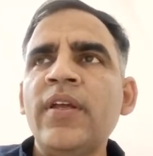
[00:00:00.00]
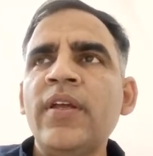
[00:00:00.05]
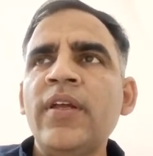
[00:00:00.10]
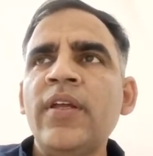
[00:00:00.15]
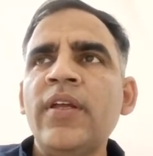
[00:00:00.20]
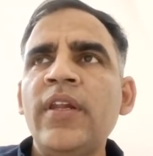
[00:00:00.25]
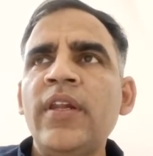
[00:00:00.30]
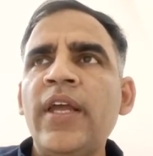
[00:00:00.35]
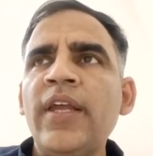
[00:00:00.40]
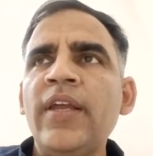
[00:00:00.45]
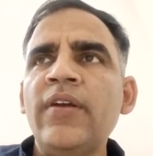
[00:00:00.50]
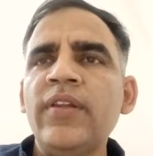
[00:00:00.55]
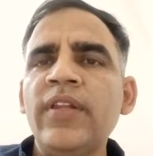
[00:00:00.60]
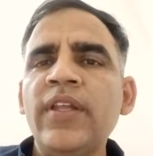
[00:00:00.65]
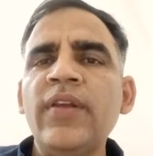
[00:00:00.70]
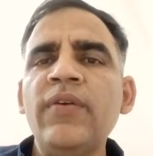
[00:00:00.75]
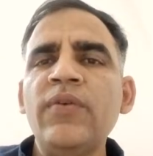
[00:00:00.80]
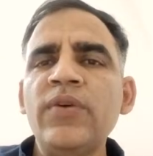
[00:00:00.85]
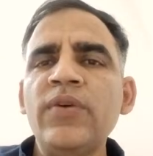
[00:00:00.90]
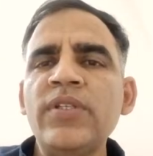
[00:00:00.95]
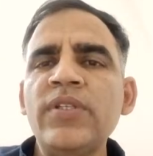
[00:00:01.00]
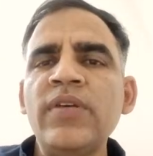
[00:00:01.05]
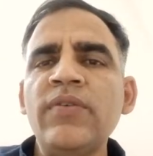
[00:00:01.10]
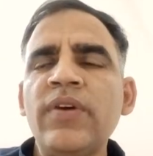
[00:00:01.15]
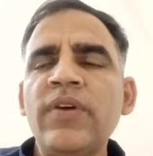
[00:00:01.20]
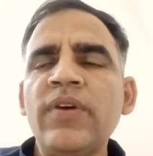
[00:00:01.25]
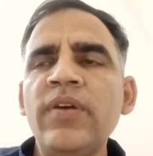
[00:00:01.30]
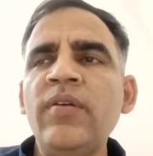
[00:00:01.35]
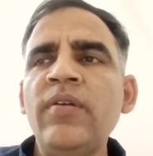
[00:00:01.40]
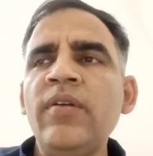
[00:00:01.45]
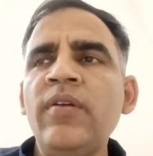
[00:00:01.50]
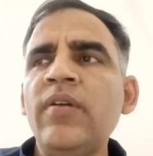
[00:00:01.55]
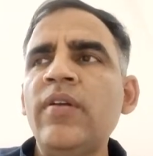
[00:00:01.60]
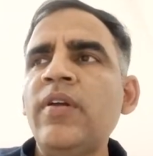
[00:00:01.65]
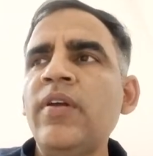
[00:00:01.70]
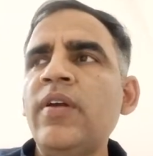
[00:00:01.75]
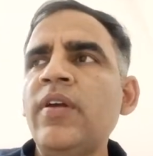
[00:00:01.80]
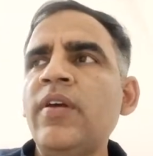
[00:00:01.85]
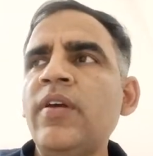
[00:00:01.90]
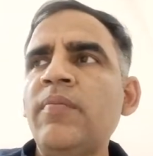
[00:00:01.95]
like there was a one
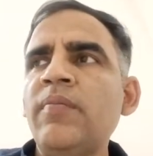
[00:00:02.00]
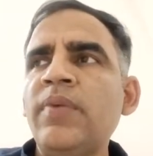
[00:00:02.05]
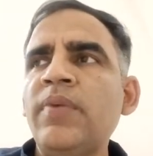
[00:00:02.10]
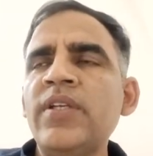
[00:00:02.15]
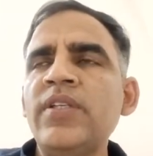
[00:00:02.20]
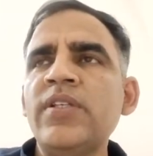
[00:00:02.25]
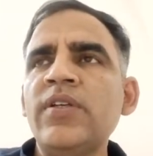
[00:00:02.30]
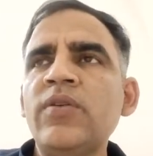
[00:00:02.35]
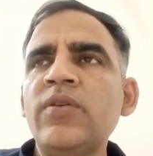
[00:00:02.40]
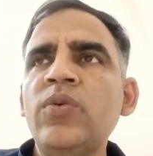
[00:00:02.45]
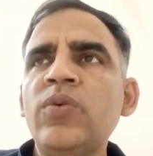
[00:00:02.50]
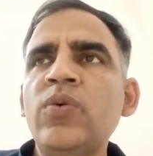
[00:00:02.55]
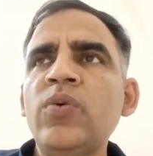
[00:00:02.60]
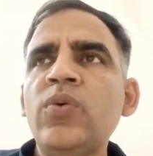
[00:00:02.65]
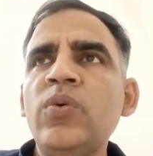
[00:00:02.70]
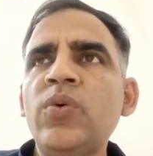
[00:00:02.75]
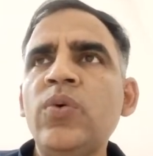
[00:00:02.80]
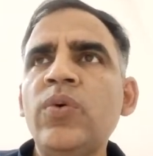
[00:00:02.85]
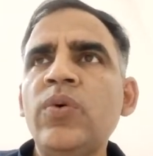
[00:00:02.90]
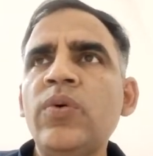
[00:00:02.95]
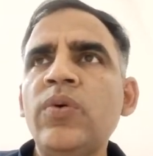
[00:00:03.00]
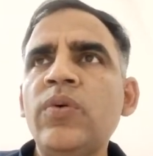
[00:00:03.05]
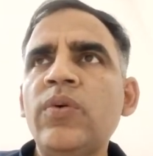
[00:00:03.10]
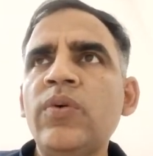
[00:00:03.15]
person who